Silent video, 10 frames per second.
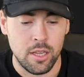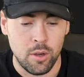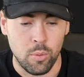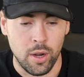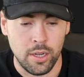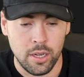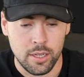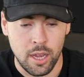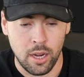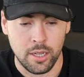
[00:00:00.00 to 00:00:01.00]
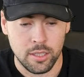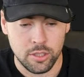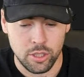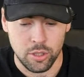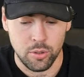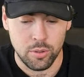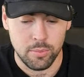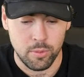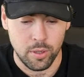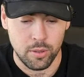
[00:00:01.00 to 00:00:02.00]

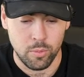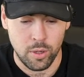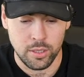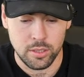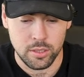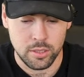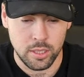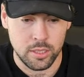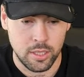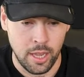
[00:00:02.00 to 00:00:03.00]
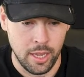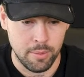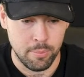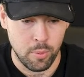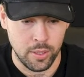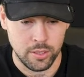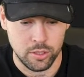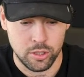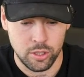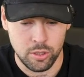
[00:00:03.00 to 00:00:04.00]

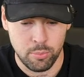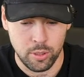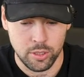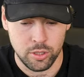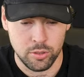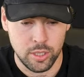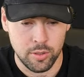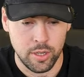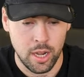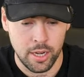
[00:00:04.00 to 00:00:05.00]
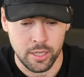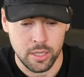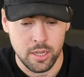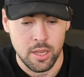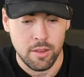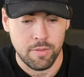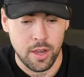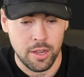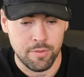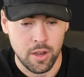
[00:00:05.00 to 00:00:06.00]

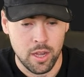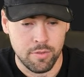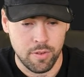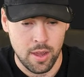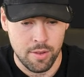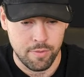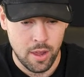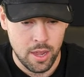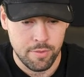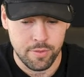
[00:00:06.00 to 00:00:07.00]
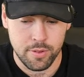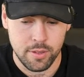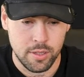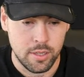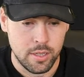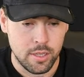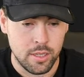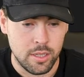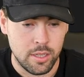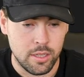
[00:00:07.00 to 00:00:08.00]
192.168.2.2095555,
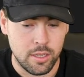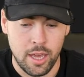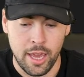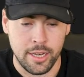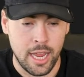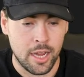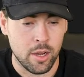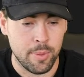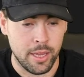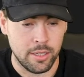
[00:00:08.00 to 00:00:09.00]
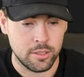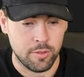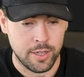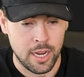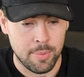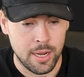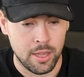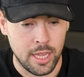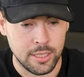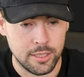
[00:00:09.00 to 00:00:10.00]
and now I'm in. So if I type in
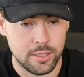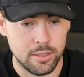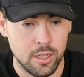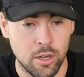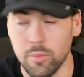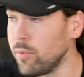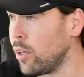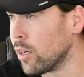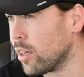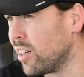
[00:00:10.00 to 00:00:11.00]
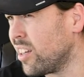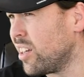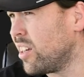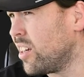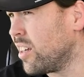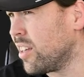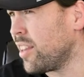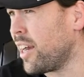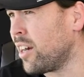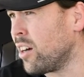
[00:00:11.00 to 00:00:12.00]
LS, oh look,
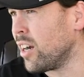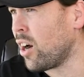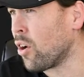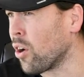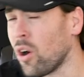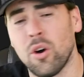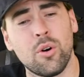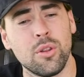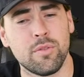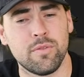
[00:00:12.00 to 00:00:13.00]
there are all